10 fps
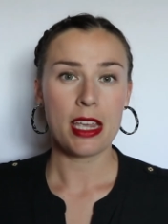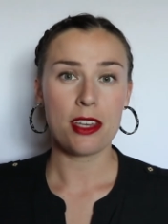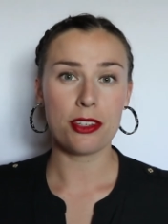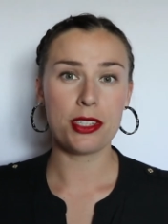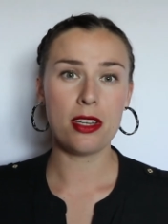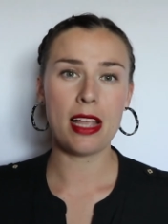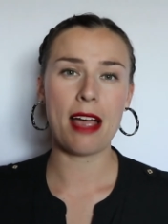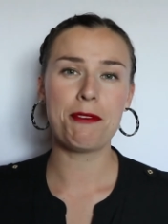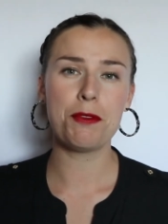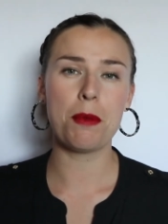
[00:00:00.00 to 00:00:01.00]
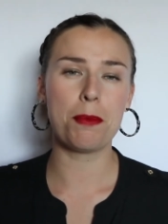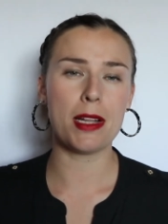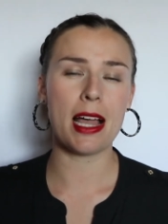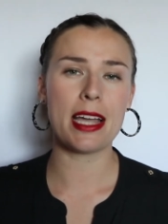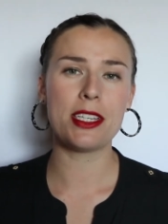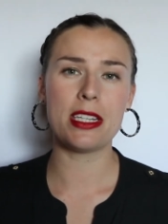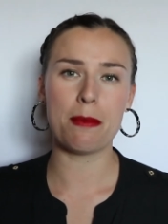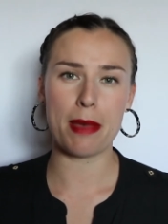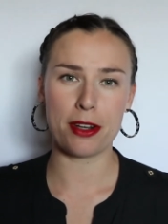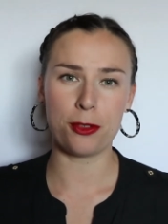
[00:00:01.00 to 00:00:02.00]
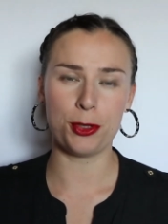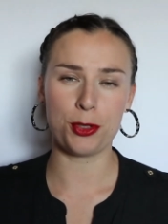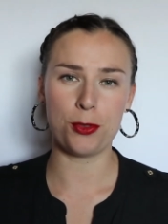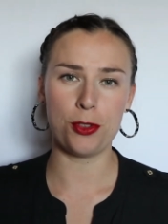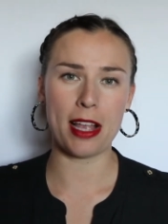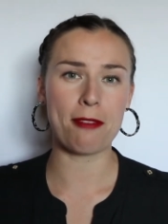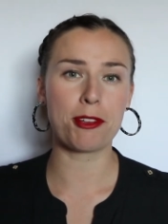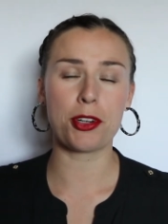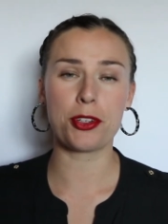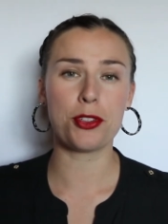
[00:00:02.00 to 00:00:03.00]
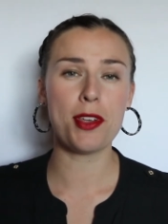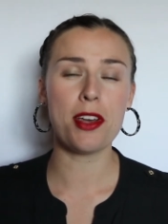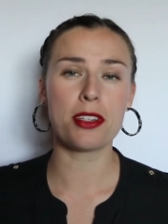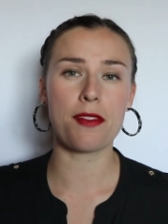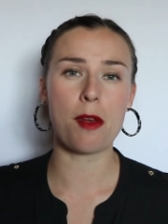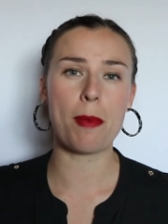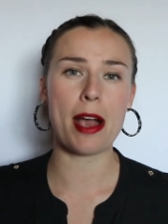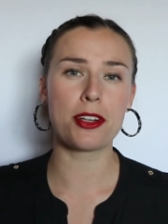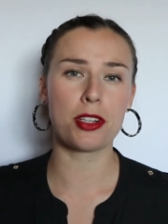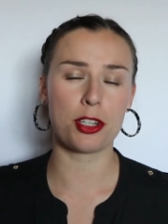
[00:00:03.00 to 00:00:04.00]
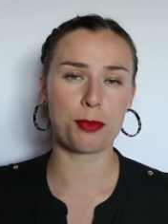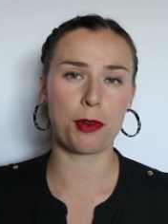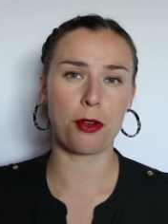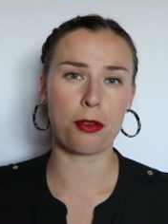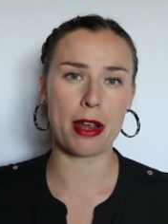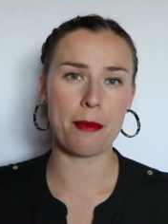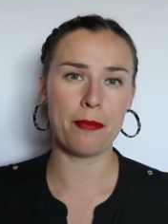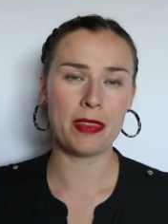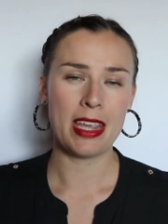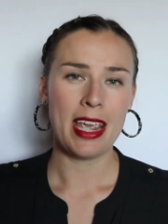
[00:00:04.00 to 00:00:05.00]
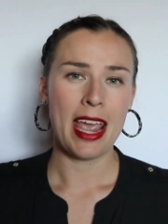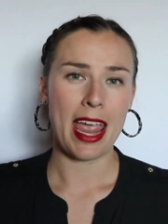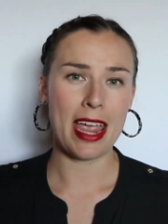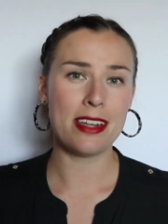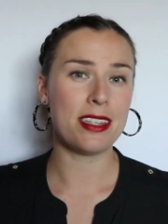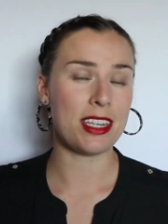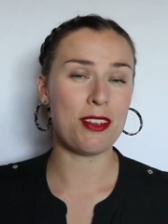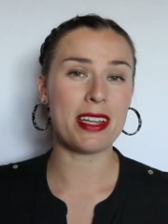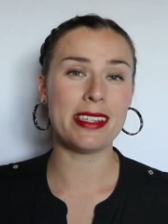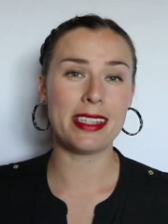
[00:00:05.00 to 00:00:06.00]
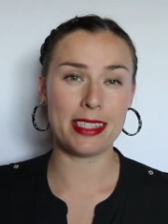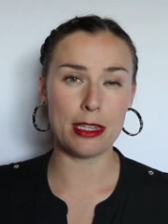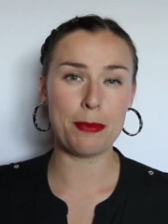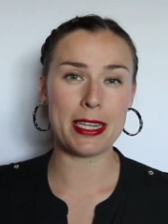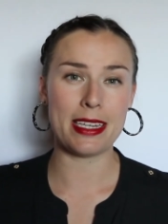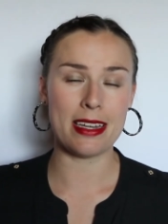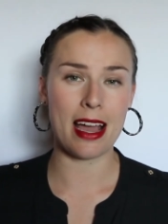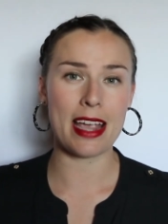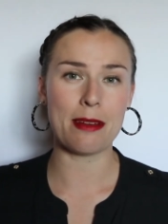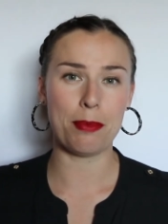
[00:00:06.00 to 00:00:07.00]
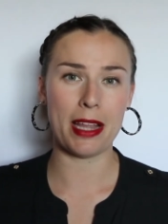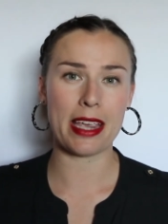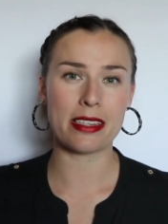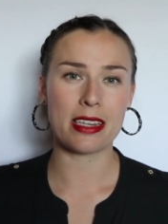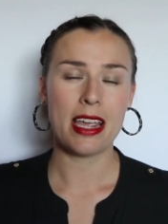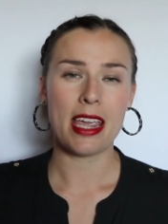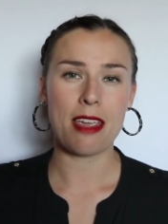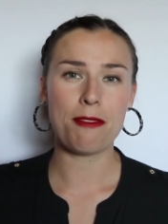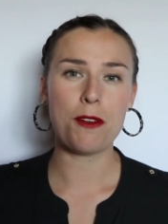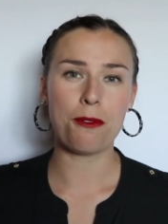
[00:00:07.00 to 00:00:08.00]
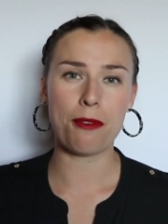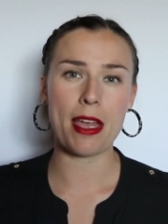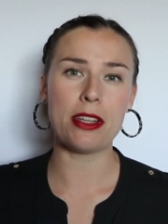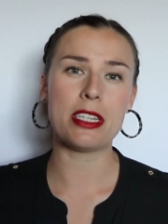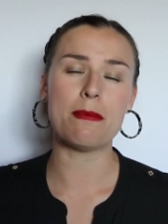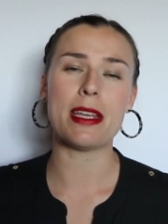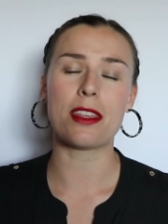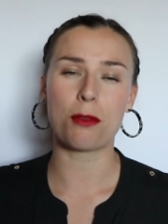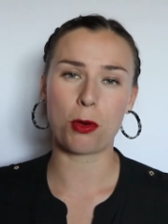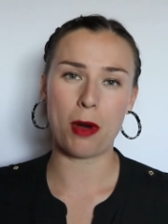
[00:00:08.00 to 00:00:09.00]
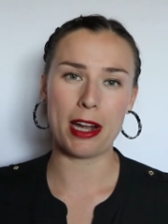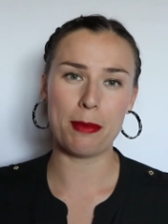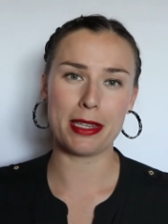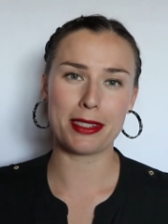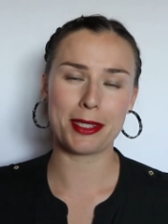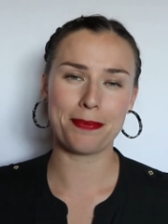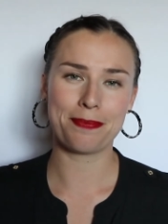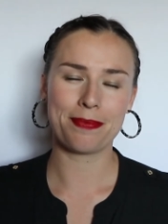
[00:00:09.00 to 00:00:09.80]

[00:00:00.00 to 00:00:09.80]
You'll still have to apply to the medical school after 2 years of your bachelor's program, and you can still be denied a place if you fail to meet the requirements.